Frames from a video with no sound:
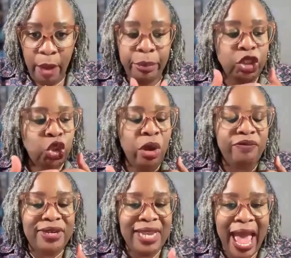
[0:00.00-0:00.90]
but you
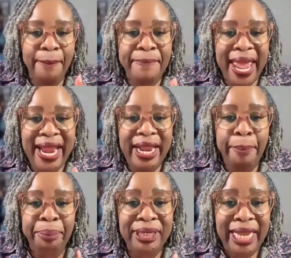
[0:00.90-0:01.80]
have not made
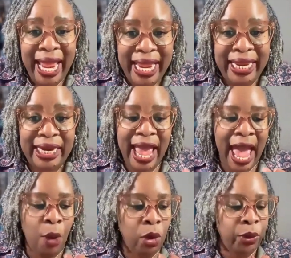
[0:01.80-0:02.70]
it plain.
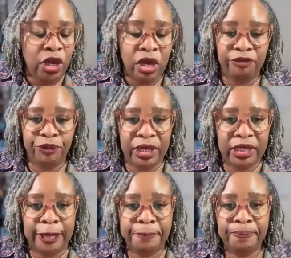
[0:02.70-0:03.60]
How are we going to fund
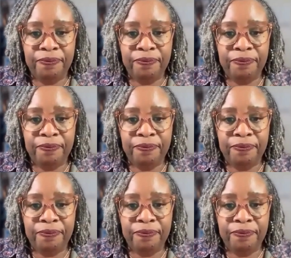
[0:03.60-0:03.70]
it?